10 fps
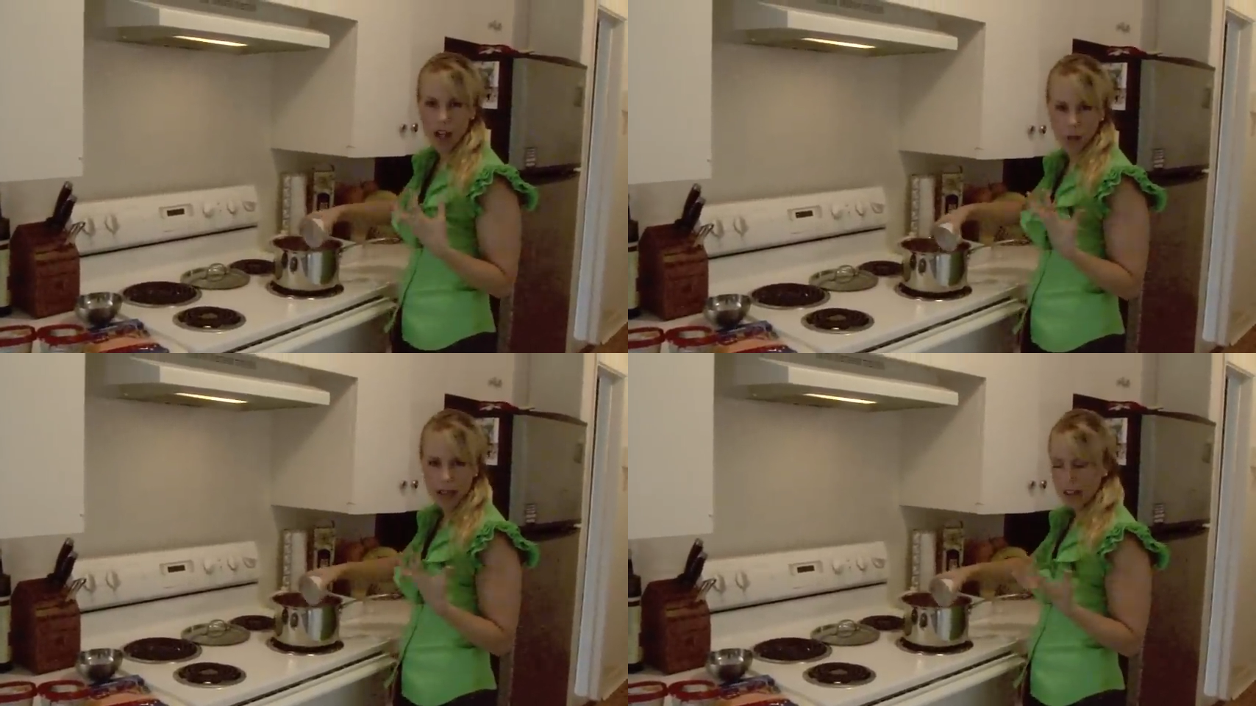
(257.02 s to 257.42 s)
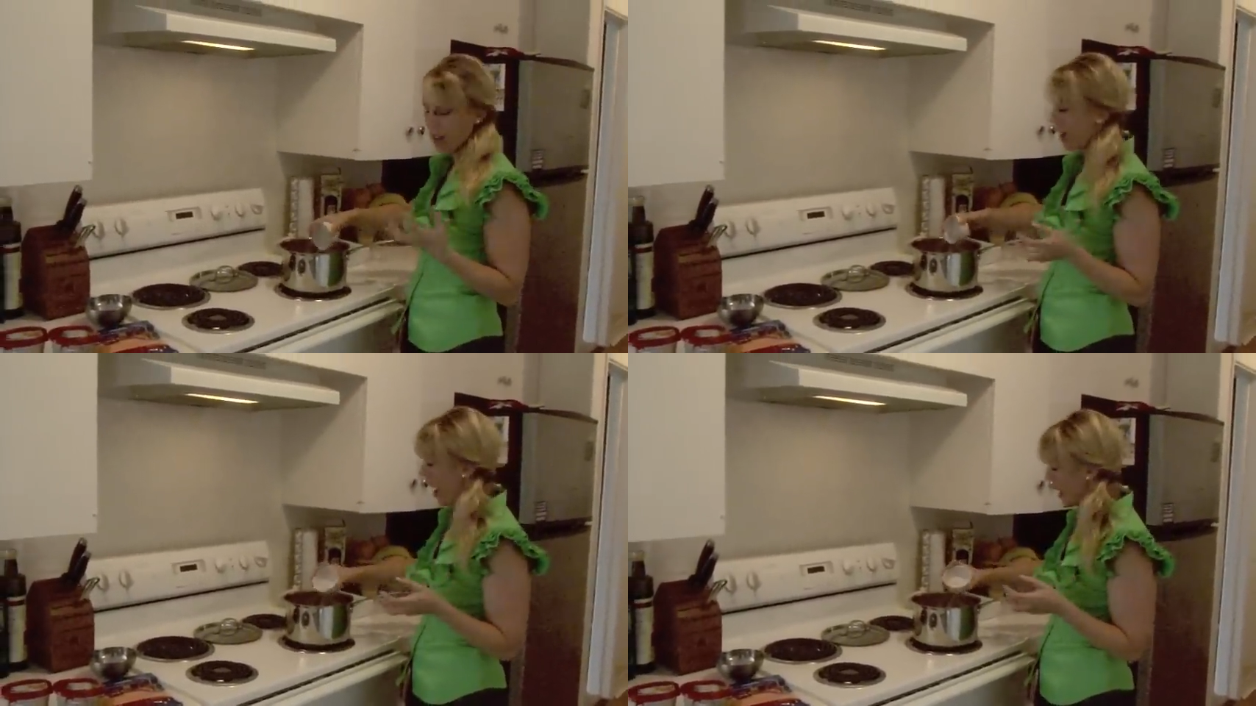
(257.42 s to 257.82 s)
than a
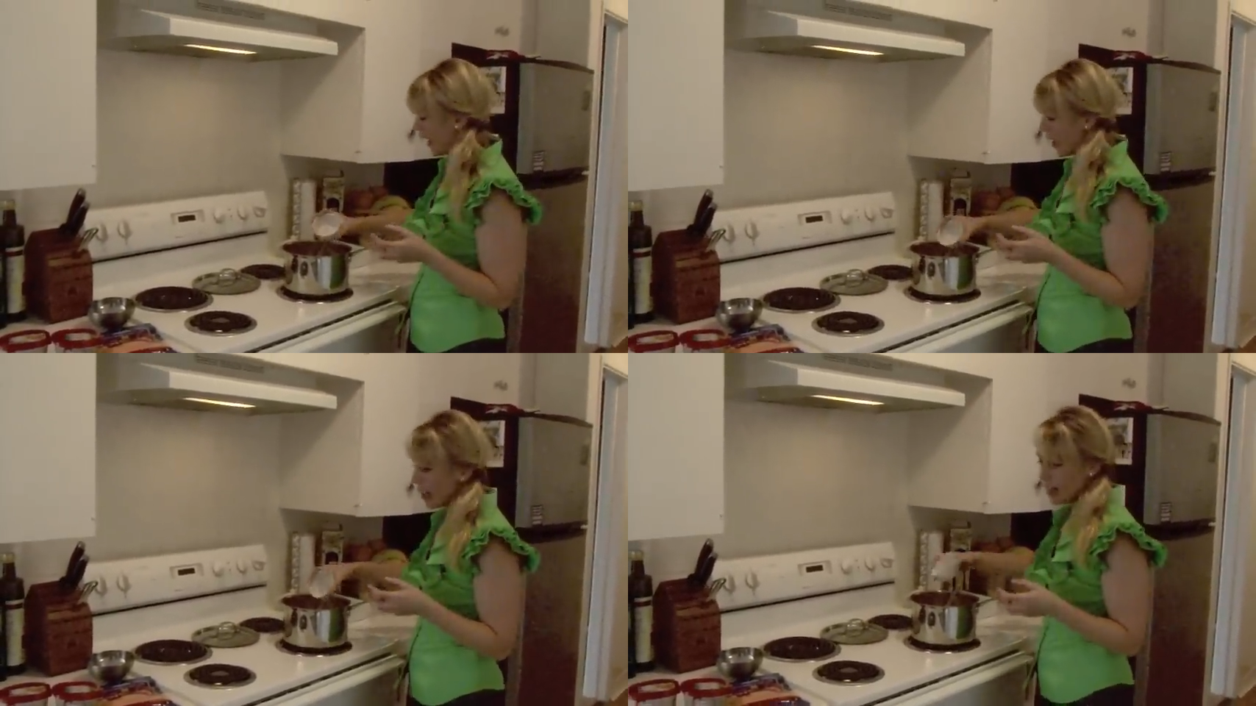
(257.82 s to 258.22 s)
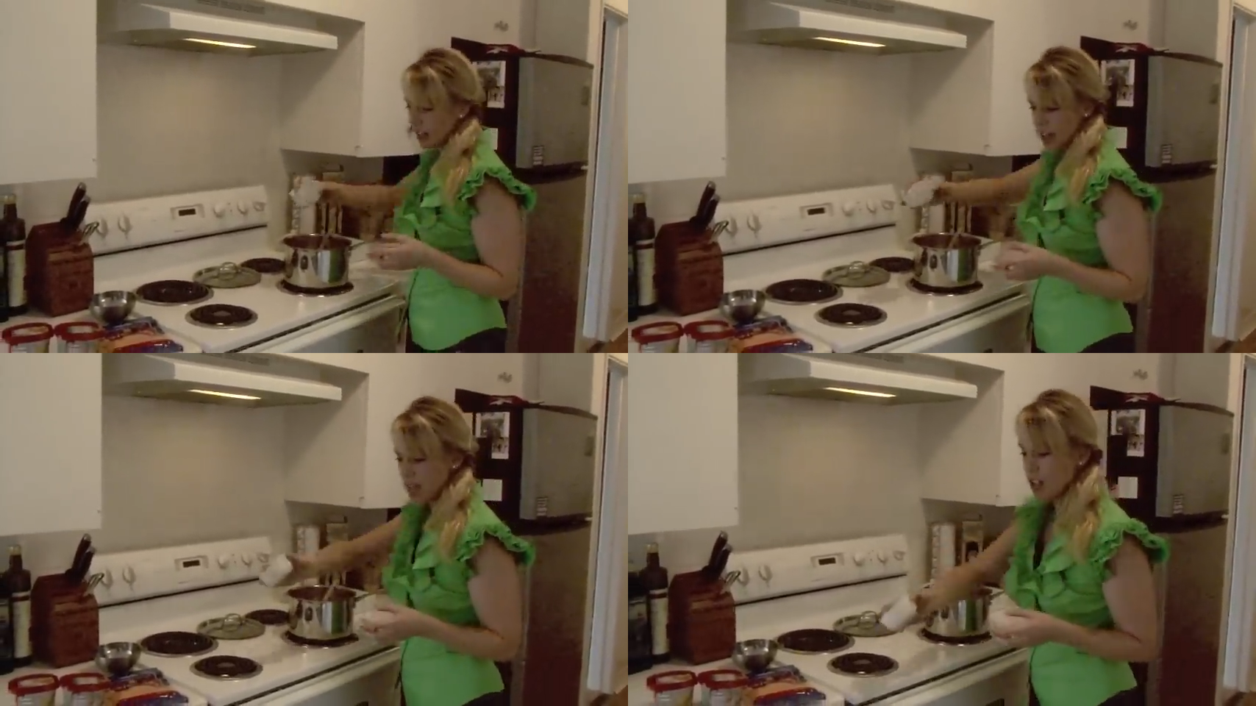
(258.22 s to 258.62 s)
regular onion,
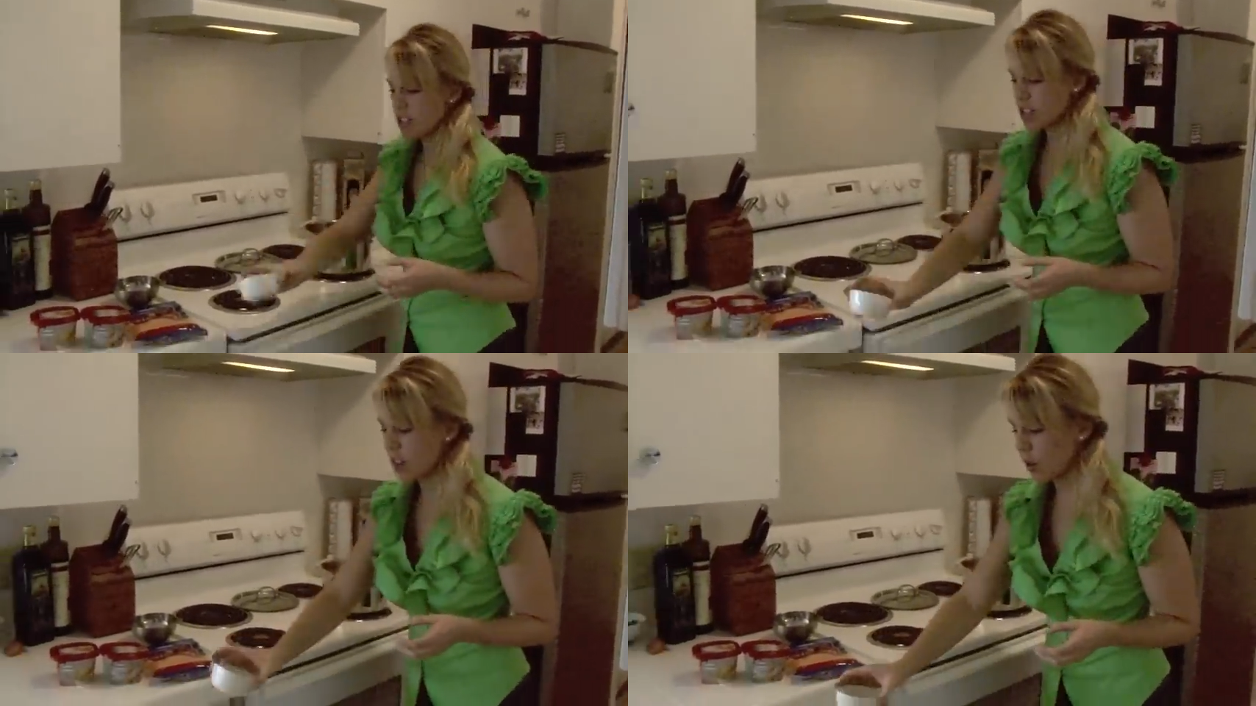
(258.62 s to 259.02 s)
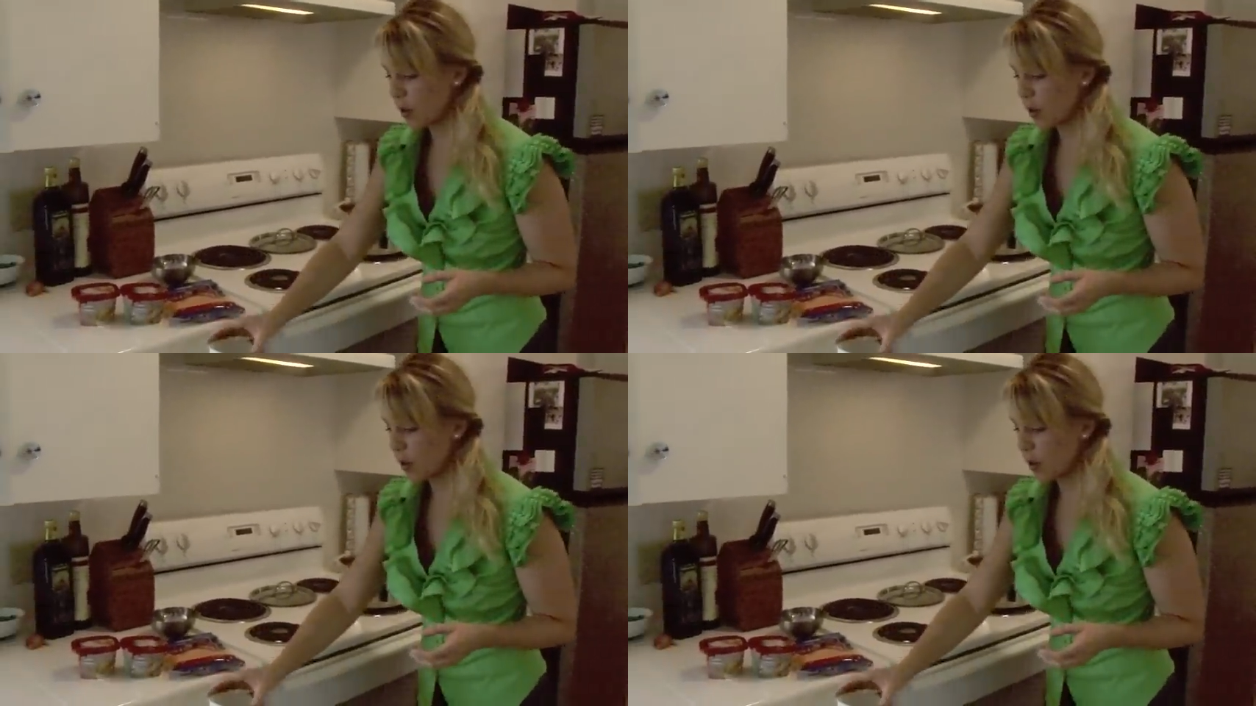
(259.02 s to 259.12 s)
so